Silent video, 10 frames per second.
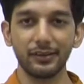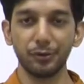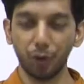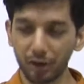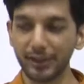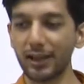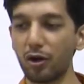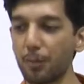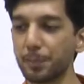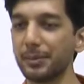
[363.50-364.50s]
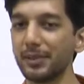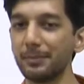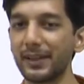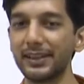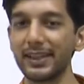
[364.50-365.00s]
nor they are optimal,
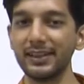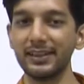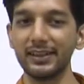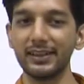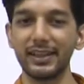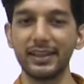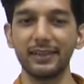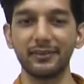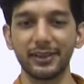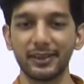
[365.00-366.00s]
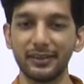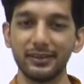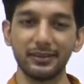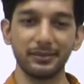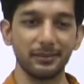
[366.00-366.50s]
but then they
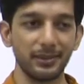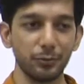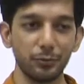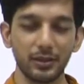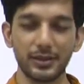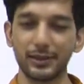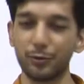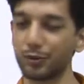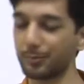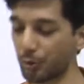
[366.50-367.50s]
return you a solution.